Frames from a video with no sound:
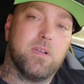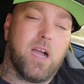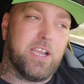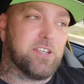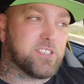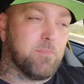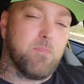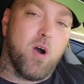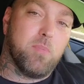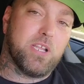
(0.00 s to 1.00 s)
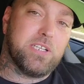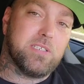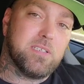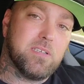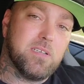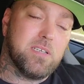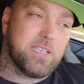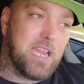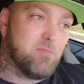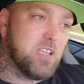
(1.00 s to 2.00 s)
I hear some mumbling.
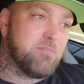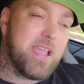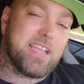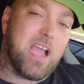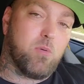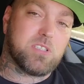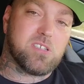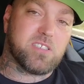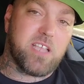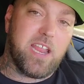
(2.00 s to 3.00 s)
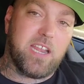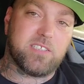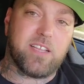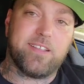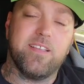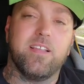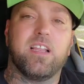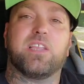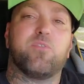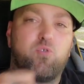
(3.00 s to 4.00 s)
Can't really make out what they're saying. It's like
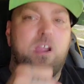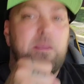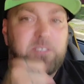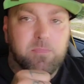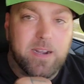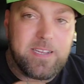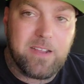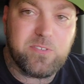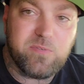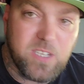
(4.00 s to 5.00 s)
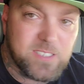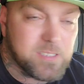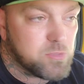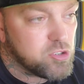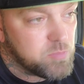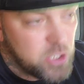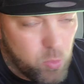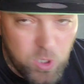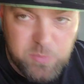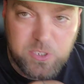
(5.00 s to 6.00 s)
if you grab somebody after you've done something to them, then you
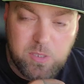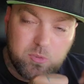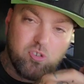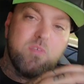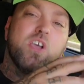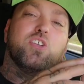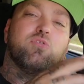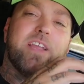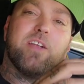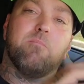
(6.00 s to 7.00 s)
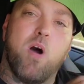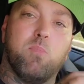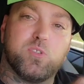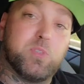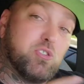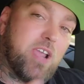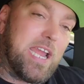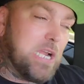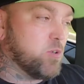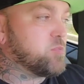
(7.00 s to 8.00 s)
whisper something to them, you can hear mumbles, but you
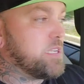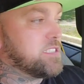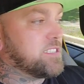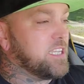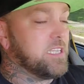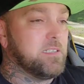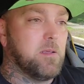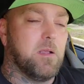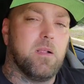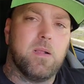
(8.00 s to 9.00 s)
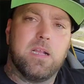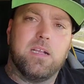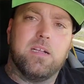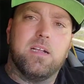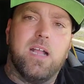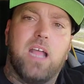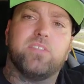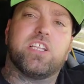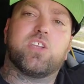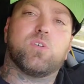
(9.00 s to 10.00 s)
can't hear what's being said. And
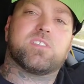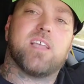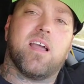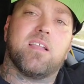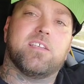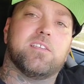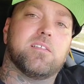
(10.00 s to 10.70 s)
then it goes silent.